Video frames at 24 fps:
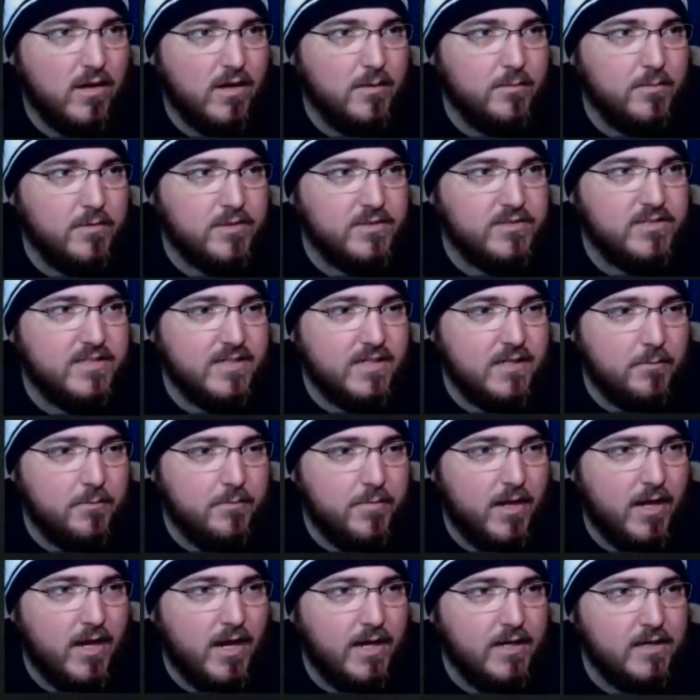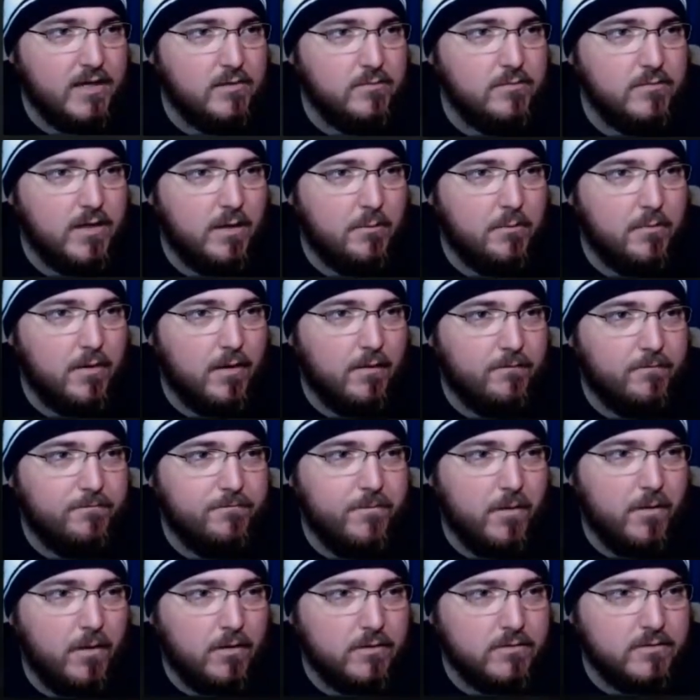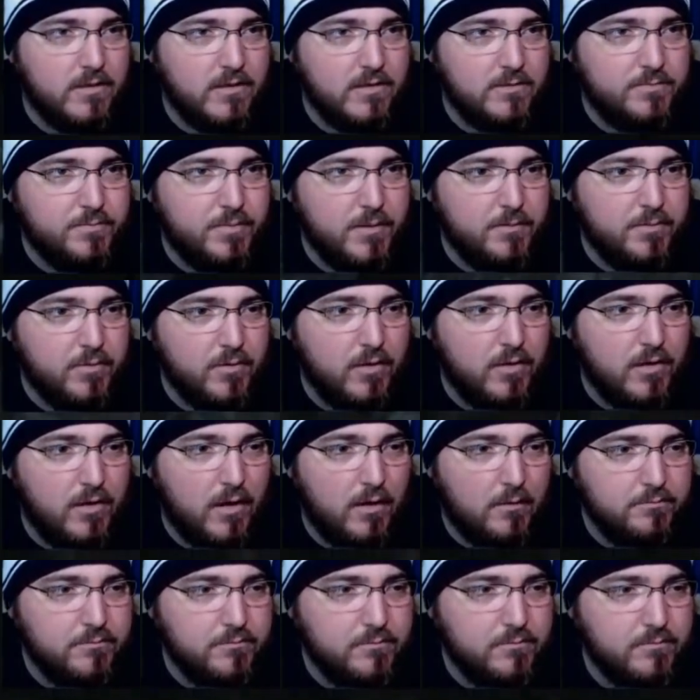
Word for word: I'm gonna sneak that? up behind them and I'm gonna fuck these people Got up. It.